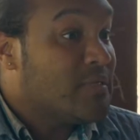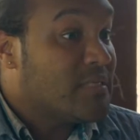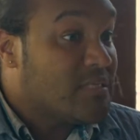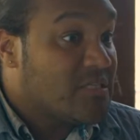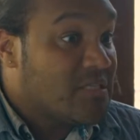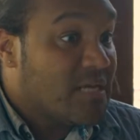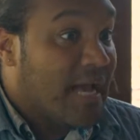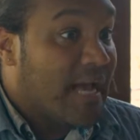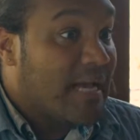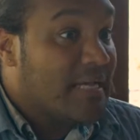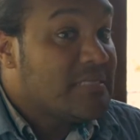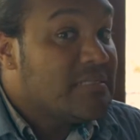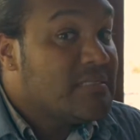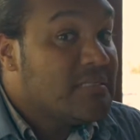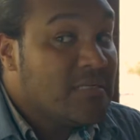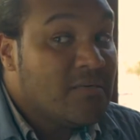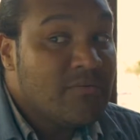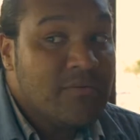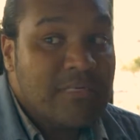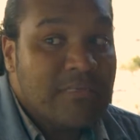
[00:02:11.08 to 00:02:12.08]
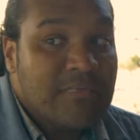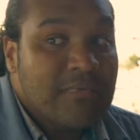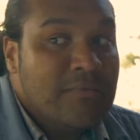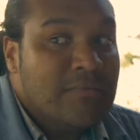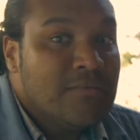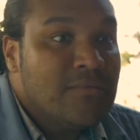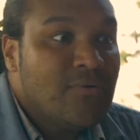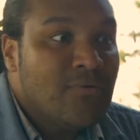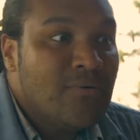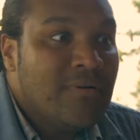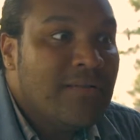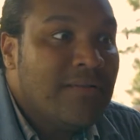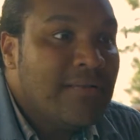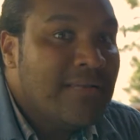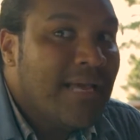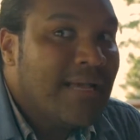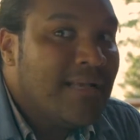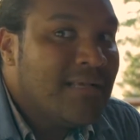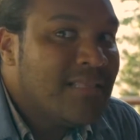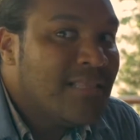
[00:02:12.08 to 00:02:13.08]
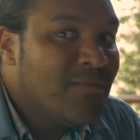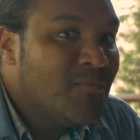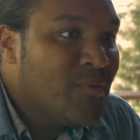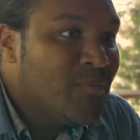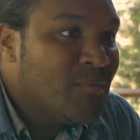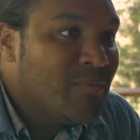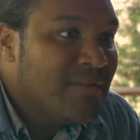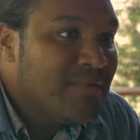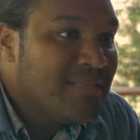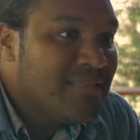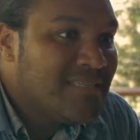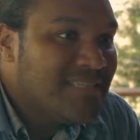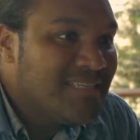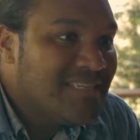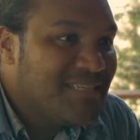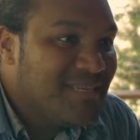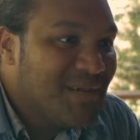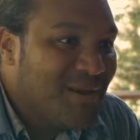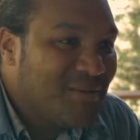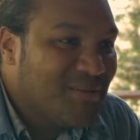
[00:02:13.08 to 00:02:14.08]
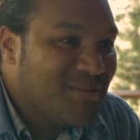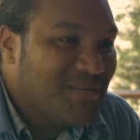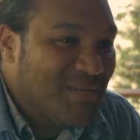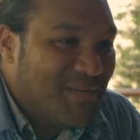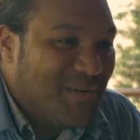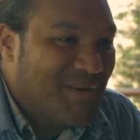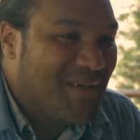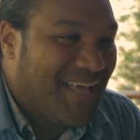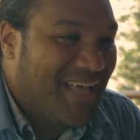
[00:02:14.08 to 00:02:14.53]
shy, secretly you like the publicity, don't you?